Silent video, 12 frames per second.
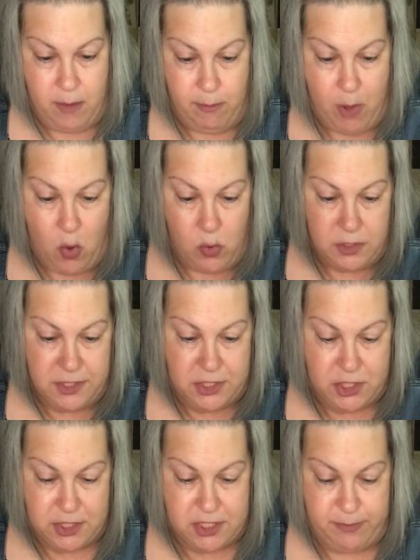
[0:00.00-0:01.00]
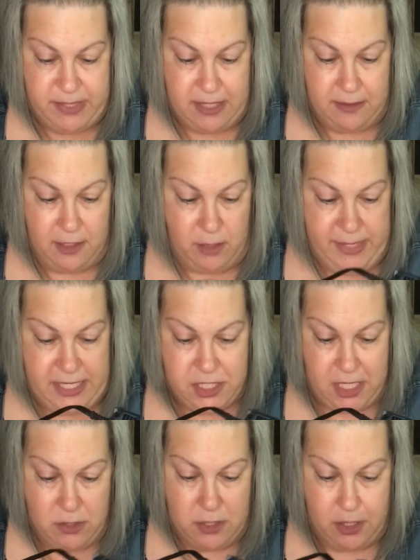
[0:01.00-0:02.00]
molds just to be a little bit
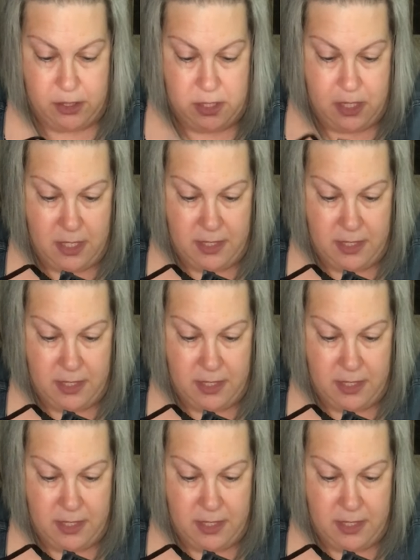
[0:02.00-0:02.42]
darker.